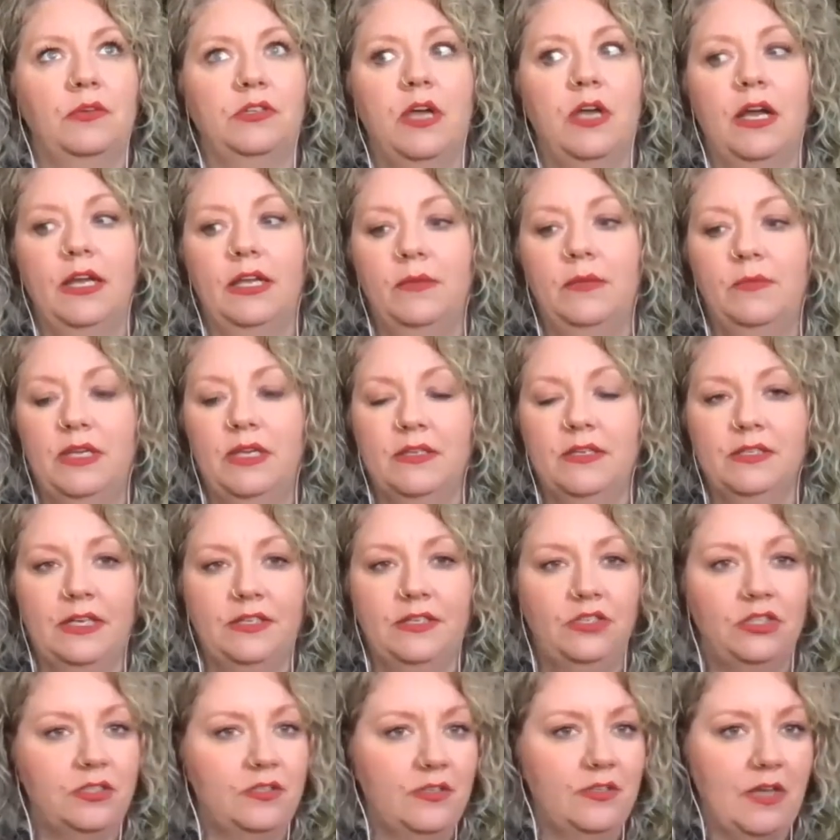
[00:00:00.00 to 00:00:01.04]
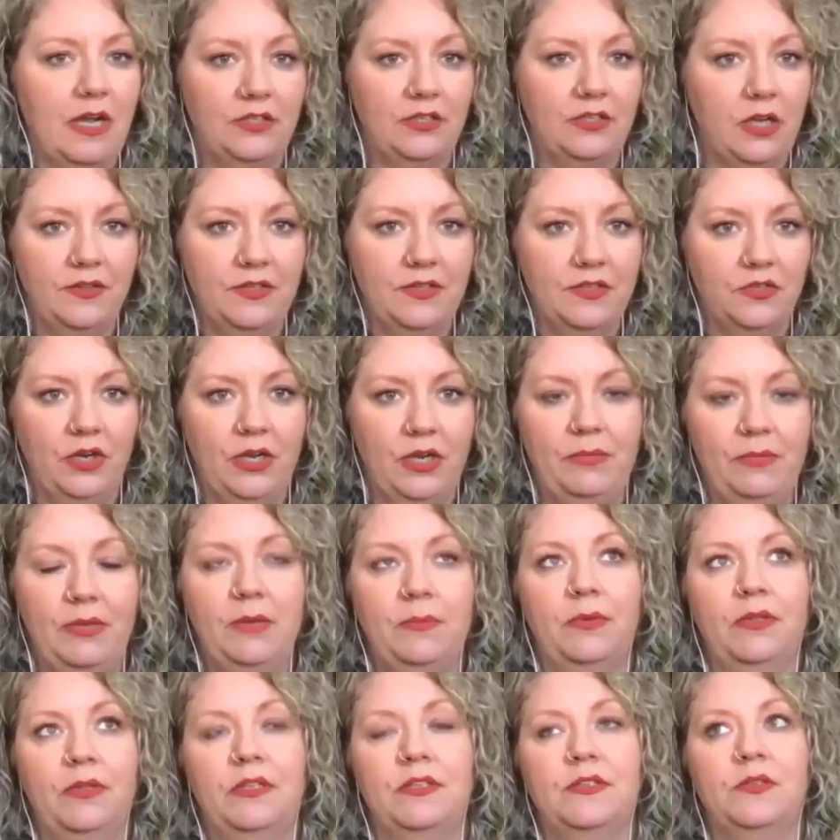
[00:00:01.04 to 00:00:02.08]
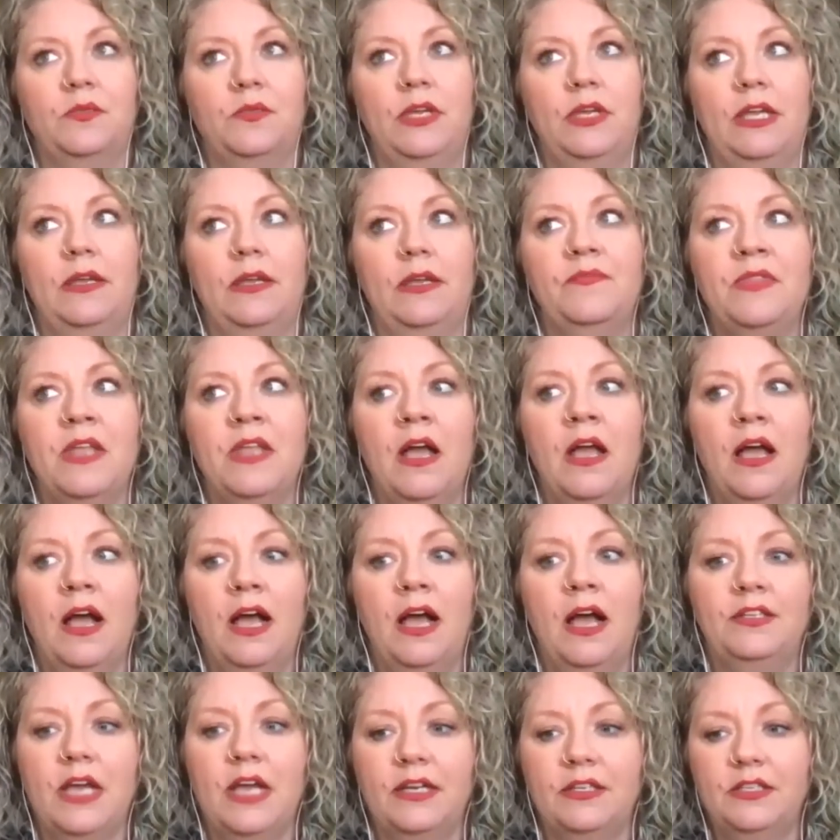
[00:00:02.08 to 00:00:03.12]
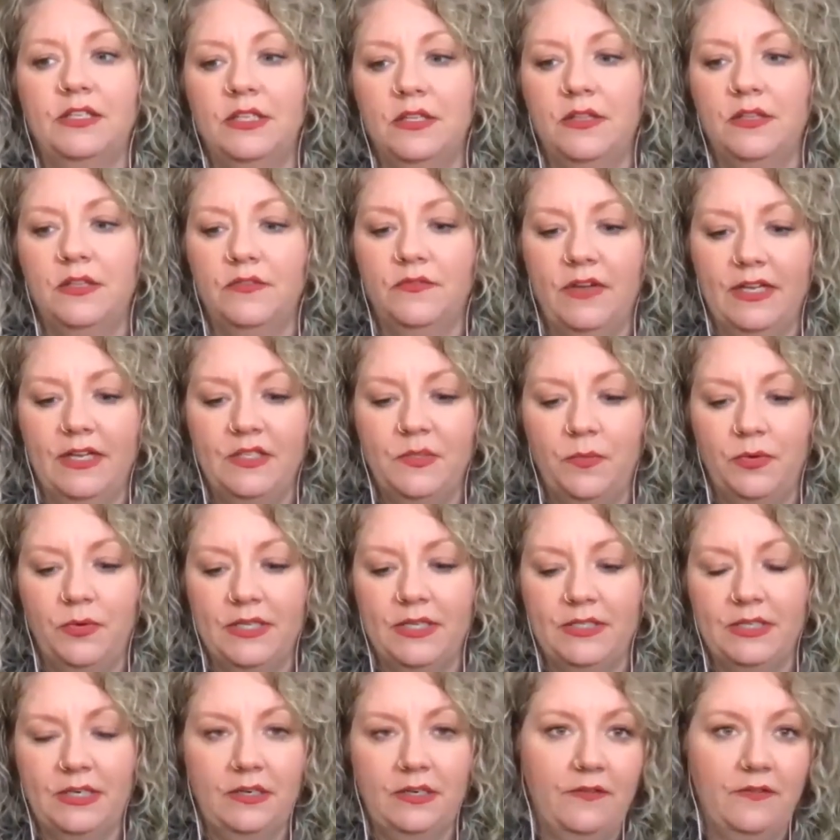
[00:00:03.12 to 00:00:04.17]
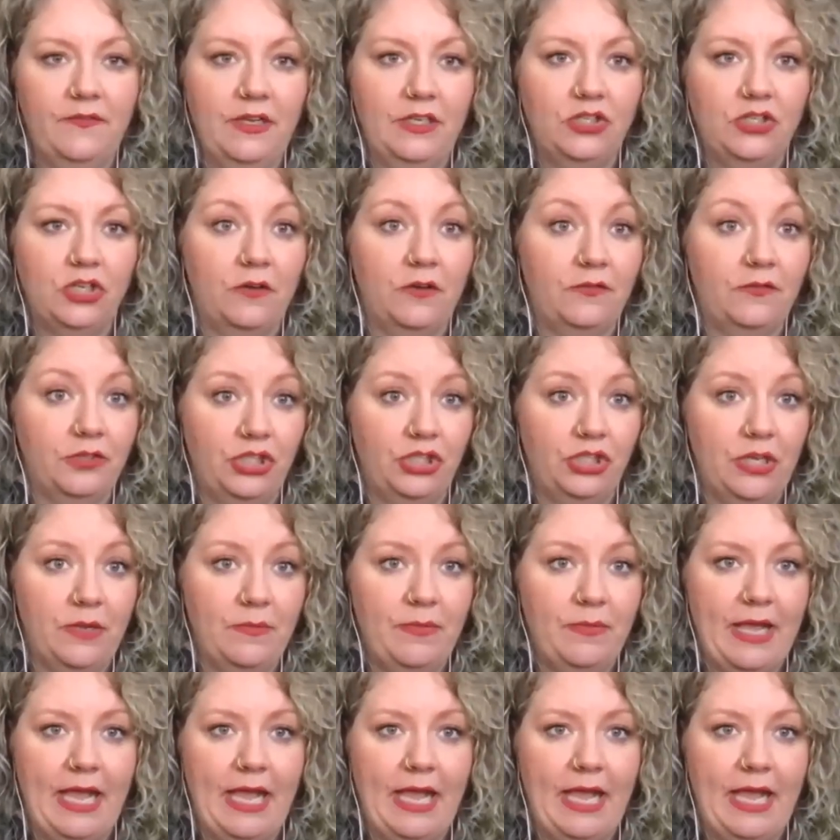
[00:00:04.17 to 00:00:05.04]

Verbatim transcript: we're talking because I just talked to all these great people this week. I talked to the vice president of HR for Gym